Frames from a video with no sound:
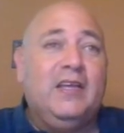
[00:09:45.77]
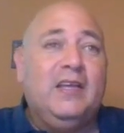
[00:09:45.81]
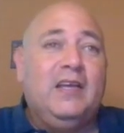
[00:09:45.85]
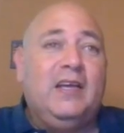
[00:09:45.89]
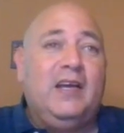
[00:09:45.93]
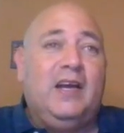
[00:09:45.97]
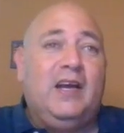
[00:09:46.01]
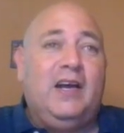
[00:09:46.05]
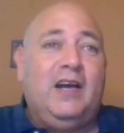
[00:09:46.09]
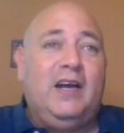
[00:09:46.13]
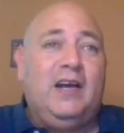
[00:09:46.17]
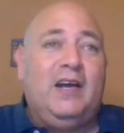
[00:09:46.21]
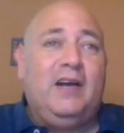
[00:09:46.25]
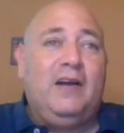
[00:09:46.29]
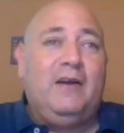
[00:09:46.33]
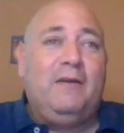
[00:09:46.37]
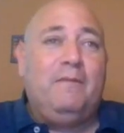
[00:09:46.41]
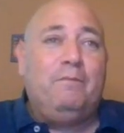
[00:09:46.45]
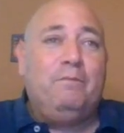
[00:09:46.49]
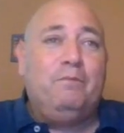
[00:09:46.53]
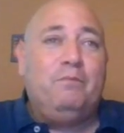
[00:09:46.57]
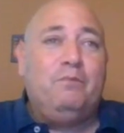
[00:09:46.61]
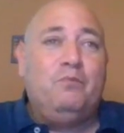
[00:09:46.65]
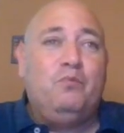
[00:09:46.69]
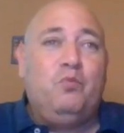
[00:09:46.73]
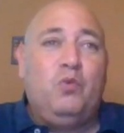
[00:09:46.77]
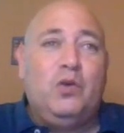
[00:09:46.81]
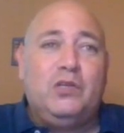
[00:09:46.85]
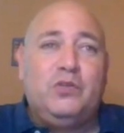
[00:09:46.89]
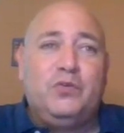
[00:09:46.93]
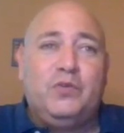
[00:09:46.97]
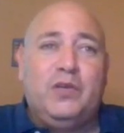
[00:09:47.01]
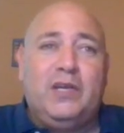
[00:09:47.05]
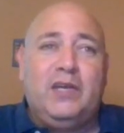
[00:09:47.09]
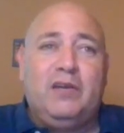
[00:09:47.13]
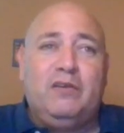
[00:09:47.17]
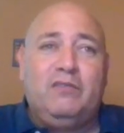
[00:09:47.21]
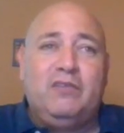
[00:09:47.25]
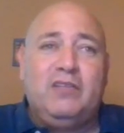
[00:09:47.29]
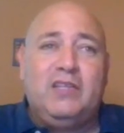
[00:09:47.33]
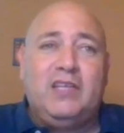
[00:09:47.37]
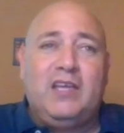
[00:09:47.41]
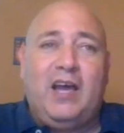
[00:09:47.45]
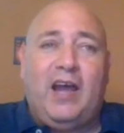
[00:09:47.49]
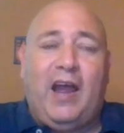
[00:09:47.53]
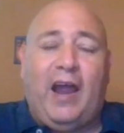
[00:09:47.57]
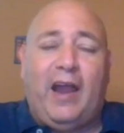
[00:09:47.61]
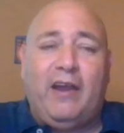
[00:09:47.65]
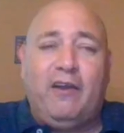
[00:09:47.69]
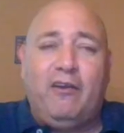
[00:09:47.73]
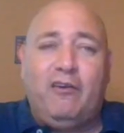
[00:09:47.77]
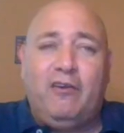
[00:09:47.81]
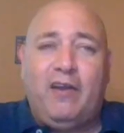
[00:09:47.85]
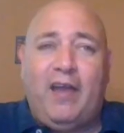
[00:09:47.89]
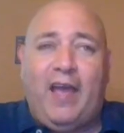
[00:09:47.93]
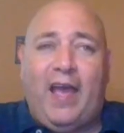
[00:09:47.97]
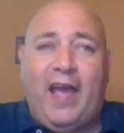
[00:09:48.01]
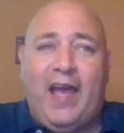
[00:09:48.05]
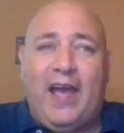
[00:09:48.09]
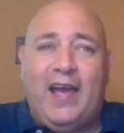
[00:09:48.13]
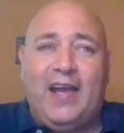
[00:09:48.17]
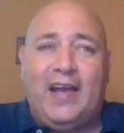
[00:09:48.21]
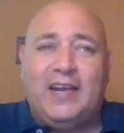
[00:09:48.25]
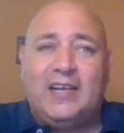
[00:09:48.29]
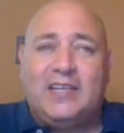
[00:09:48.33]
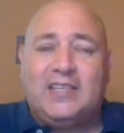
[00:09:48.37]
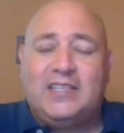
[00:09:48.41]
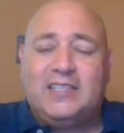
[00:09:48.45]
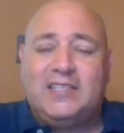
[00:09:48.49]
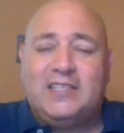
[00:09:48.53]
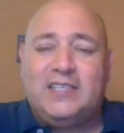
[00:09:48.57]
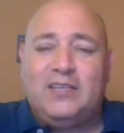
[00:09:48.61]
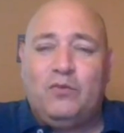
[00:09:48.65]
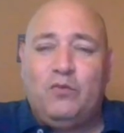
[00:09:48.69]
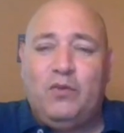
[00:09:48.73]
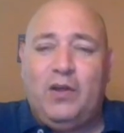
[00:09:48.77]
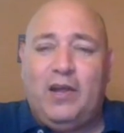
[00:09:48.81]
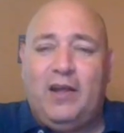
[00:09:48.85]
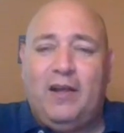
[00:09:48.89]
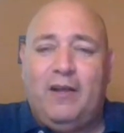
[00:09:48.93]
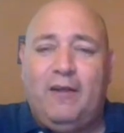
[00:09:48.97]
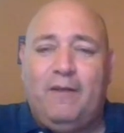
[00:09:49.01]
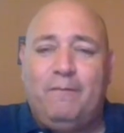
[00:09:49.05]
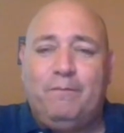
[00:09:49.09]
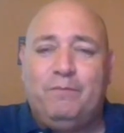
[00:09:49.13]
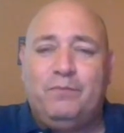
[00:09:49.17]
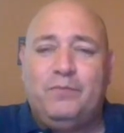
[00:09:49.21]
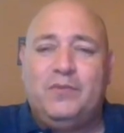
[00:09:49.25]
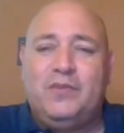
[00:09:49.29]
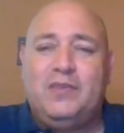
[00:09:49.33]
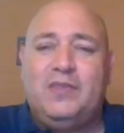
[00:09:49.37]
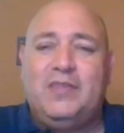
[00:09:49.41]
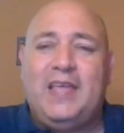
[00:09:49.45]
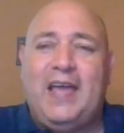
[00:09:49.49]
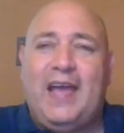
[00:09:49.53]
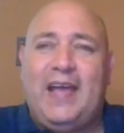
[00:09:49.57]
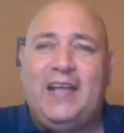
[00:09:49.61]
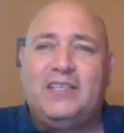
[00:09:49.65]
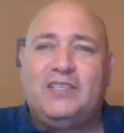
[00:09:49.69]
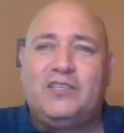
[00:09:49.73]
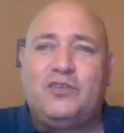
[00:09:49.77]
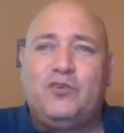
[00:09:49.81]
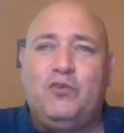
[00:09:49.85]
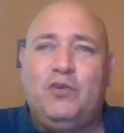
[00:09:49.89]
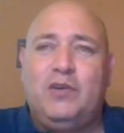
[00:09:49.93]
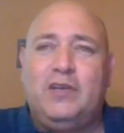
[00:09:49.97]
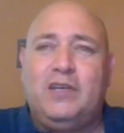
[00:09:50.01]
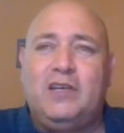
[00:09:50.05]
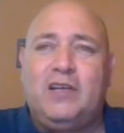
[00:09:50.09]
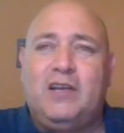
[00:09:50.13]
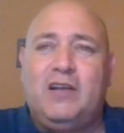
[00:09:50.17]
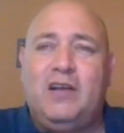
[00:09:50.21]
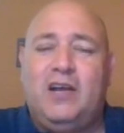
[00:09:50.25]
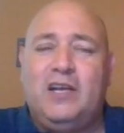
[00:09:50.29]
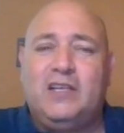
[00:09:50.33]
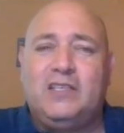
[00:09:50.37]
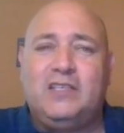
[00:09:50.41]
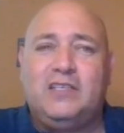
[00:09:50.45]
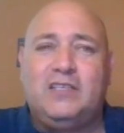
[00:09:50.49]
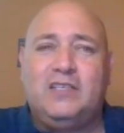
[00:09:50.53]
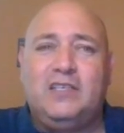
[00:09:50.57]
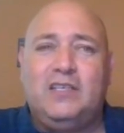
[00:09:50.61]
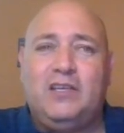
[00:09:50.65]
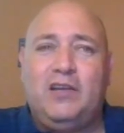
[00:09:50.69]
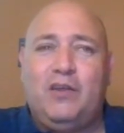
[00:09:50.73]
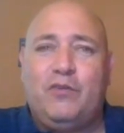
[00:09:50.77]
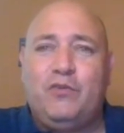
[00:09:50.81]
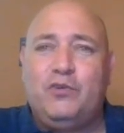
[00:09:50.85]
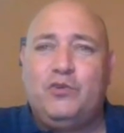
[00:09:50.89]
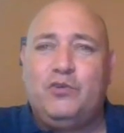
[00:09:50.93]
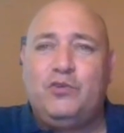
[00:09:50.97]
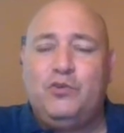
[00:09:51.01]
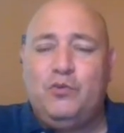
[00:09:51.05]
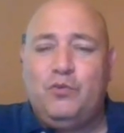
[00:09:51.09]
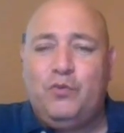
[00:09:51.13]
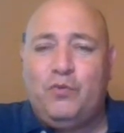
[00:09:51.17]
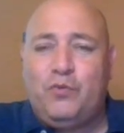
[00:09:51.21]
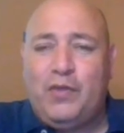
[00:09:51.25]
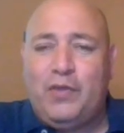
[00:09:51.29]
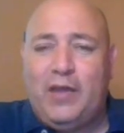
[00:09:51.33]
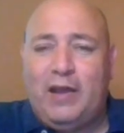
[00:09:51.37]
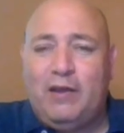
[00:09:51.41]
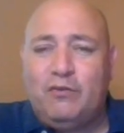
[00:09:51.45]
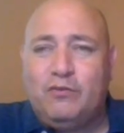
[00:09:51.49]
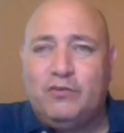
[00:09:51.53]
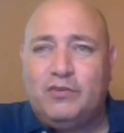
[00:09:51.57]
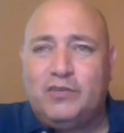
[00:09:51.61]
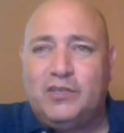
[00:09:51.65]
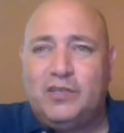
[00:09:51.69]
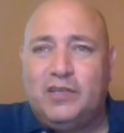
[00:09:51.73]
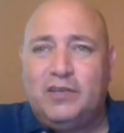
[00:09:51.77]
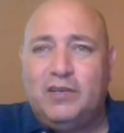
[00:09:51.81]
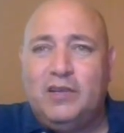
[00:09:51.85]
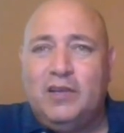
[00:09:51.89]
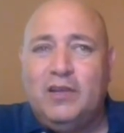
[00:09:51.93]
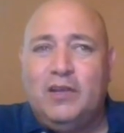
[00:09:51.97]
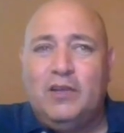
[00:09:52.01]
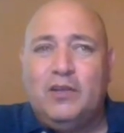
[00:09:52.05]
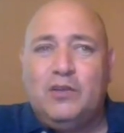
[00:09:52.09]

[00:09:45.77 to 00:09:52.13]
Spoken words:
Once we get onto the iron axe, well, that's going to cost us another 2,000.